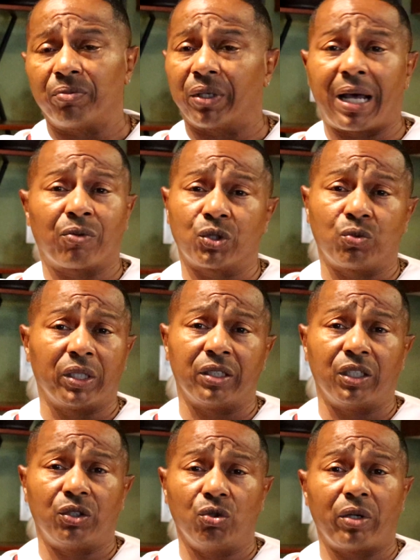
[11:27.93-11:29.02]
But I was
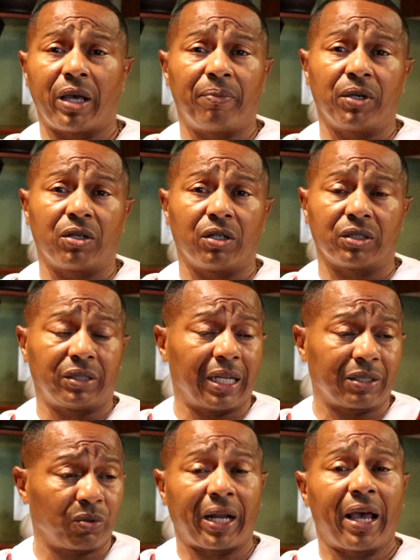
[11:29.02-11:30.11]
willing to do that because
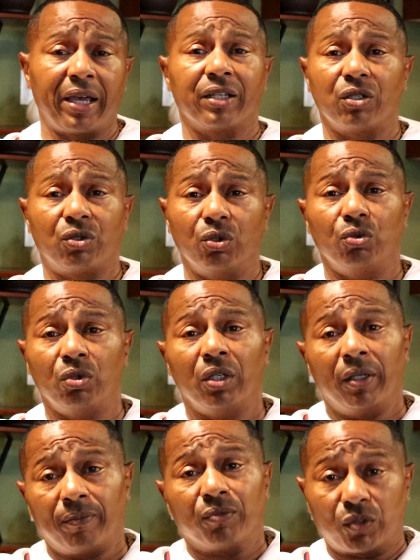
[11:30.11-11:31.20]
that's what I had to do
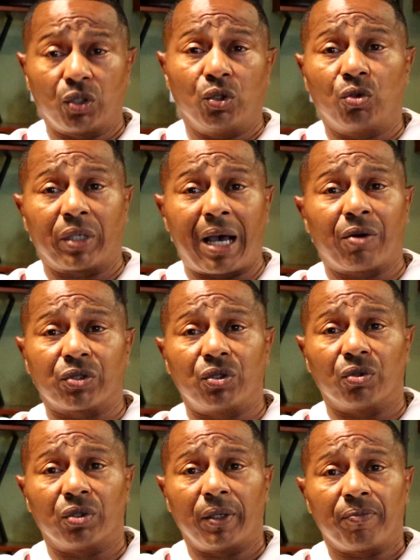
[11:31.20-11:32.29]
to do what I was
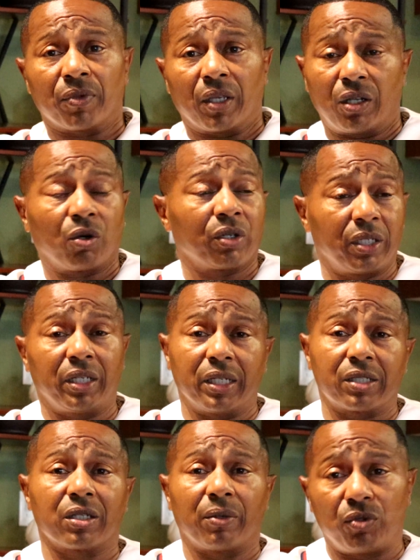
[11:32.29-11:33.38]
doing in order to
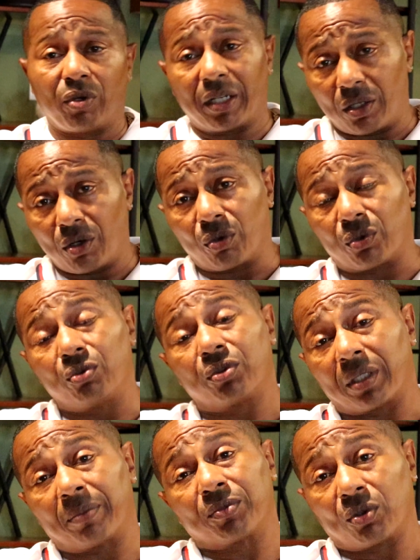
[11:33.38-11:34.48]
get something, you had to go through
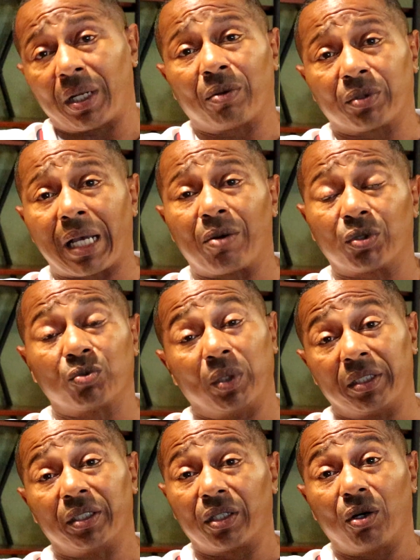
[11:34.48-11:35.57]
something. So that was I was
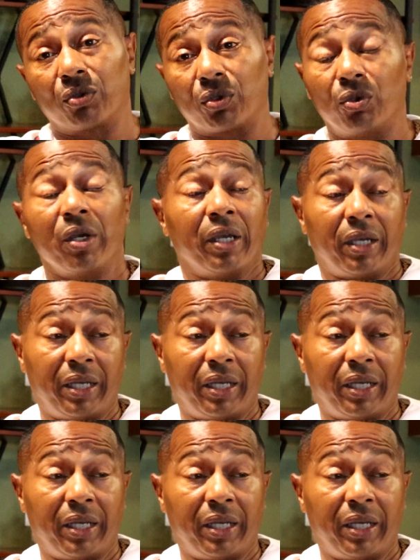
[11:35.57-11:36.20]
willing to go through.